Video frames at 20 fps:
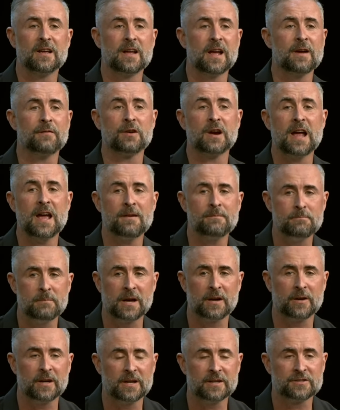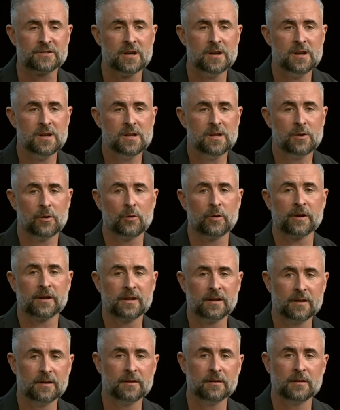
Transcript: ever have marriage or,